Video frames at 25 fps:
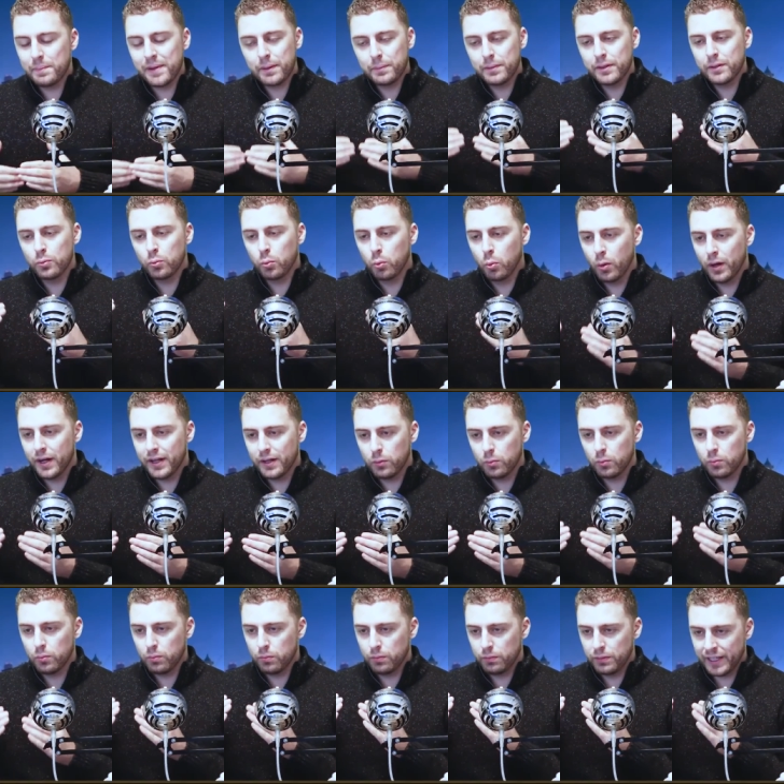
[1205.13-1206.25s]
And then maybe
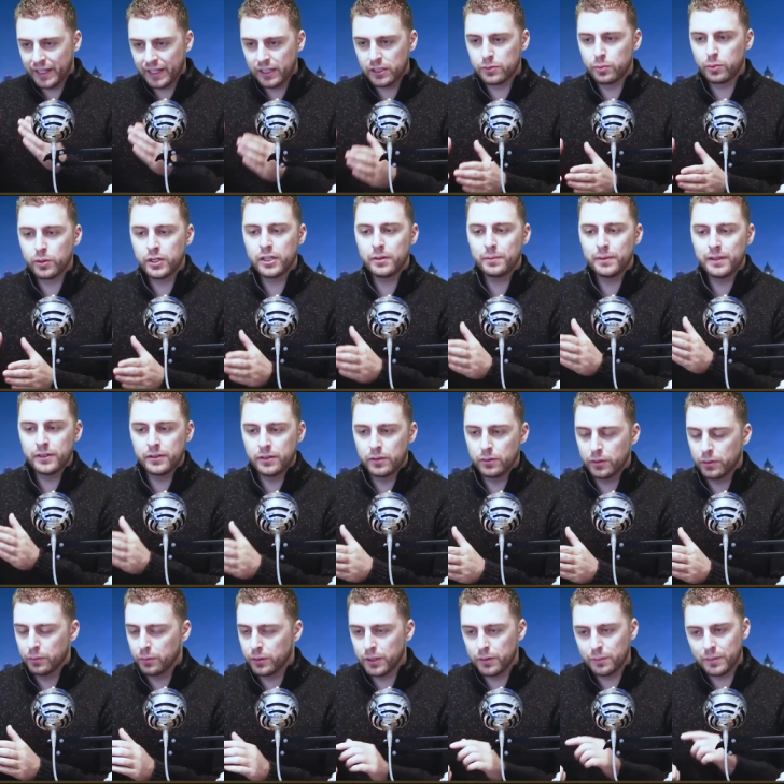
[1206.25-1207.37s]
what things would you
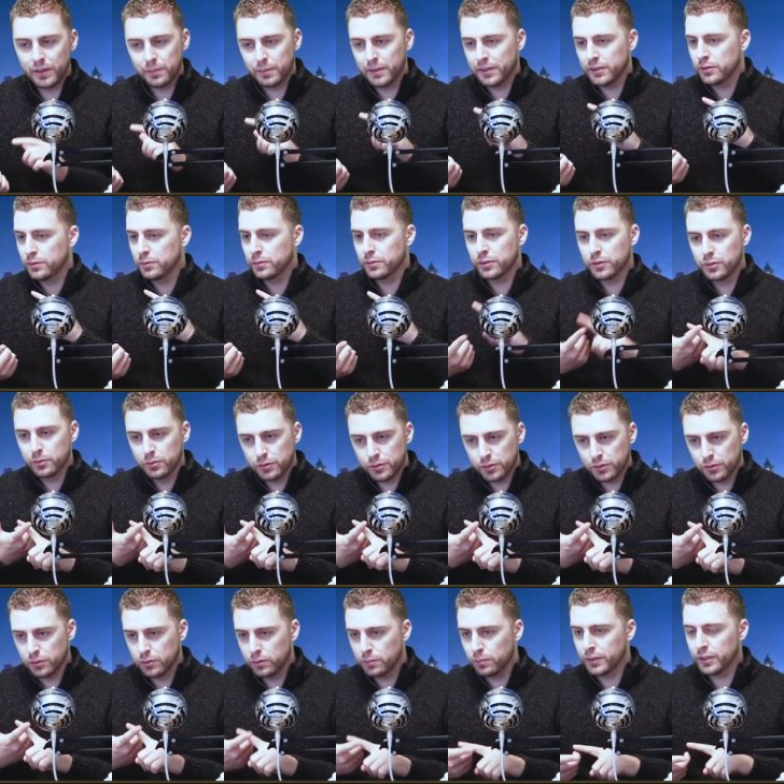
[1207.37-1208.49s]
be doing? Would you maybe do
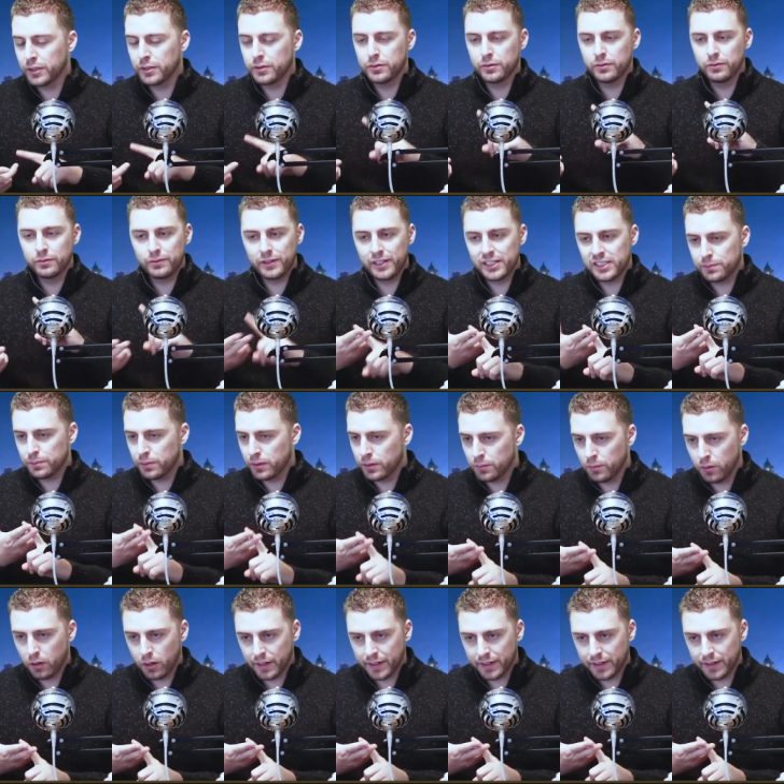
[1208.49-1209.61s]
YouTube? Would you do
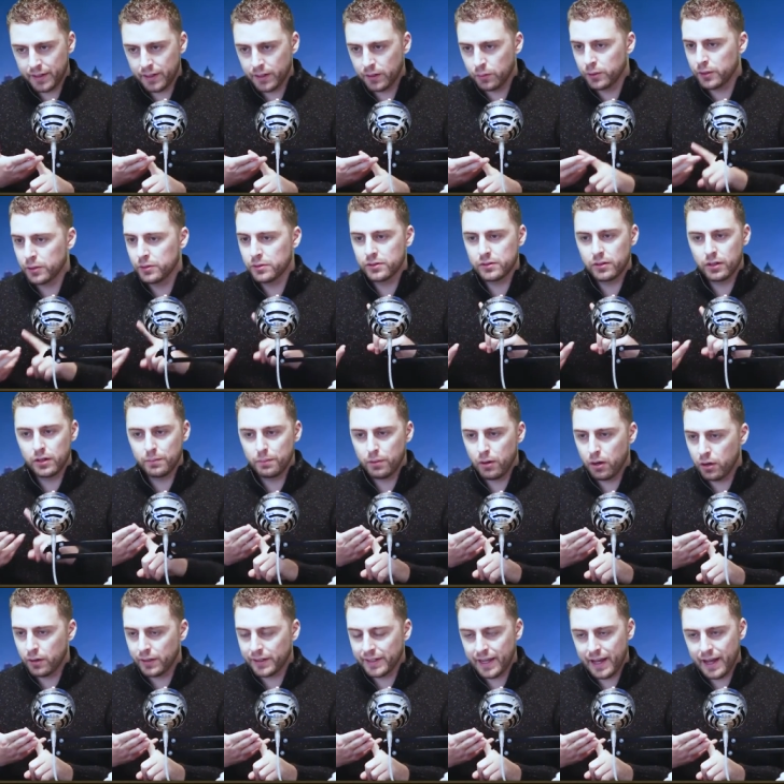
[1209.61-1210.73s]
Facebook marketing? Would you
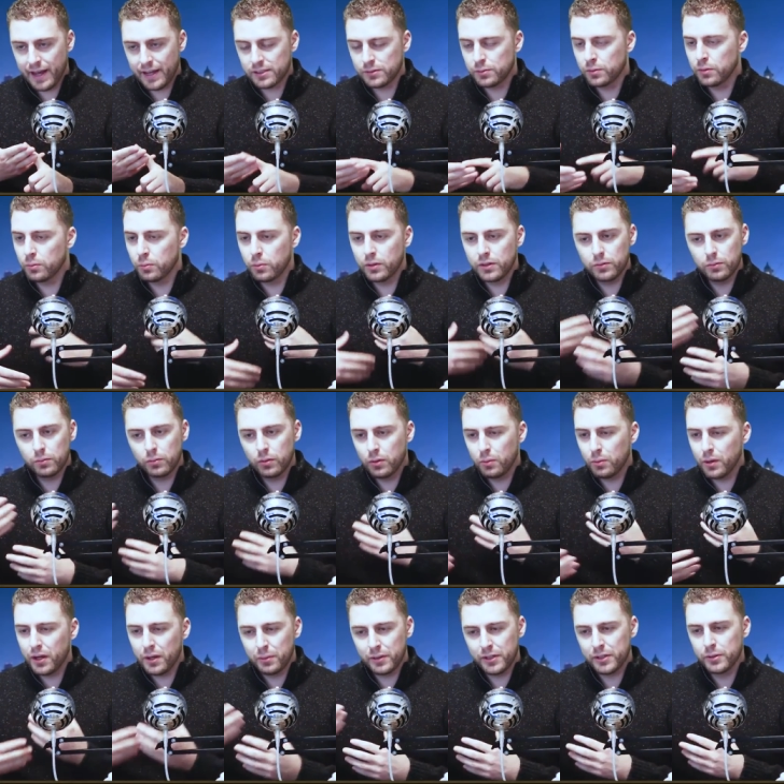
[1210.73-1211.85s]
start a podcast?
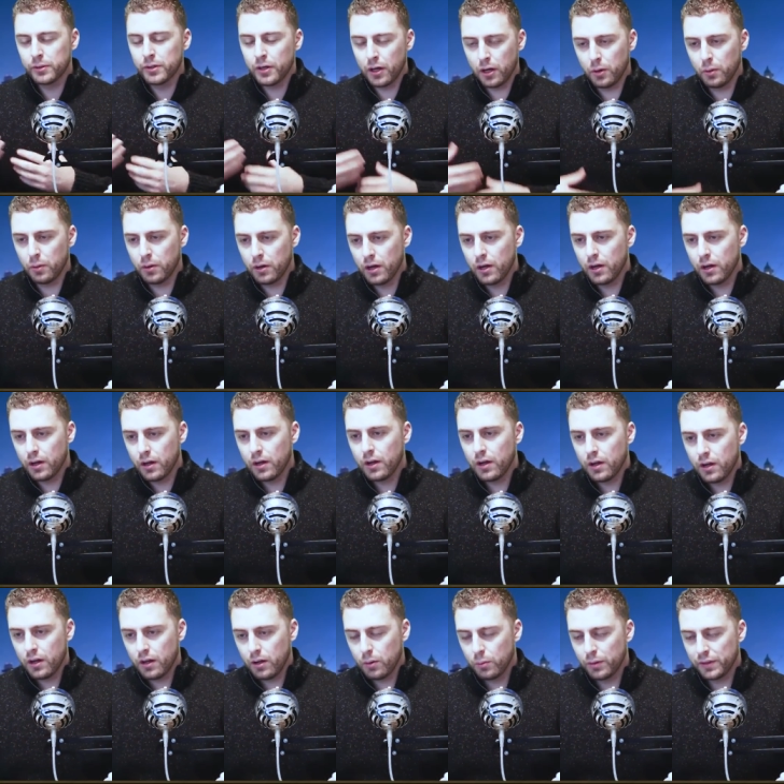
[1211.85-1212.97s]
What way would you go
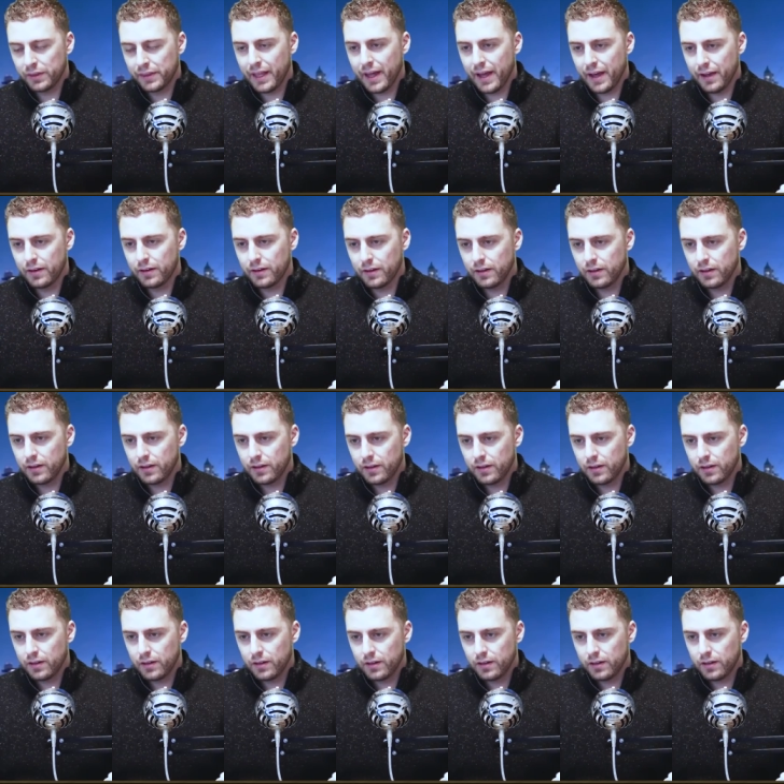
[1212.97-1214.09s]
with that?
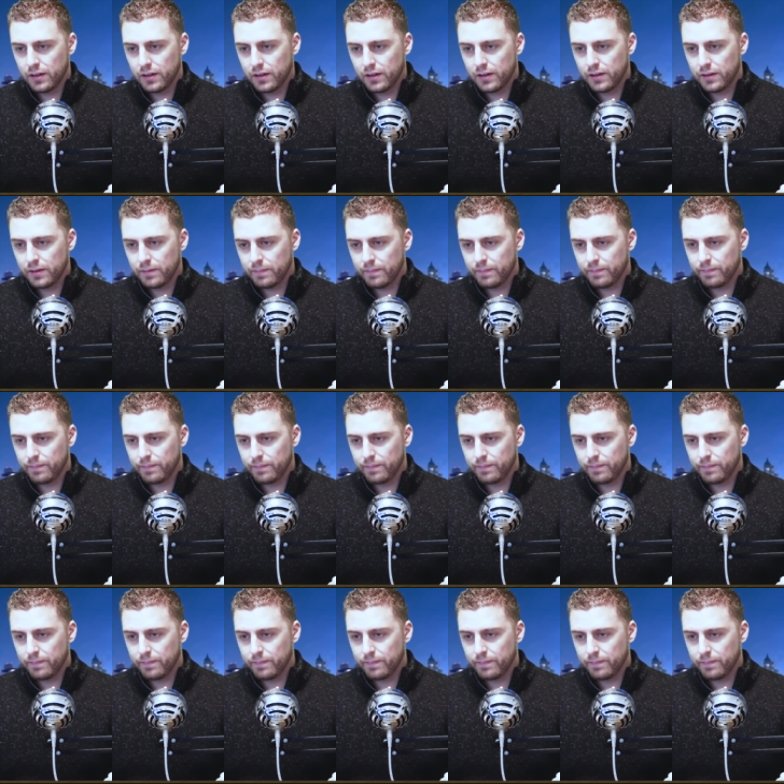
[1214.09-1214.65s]
Yeah.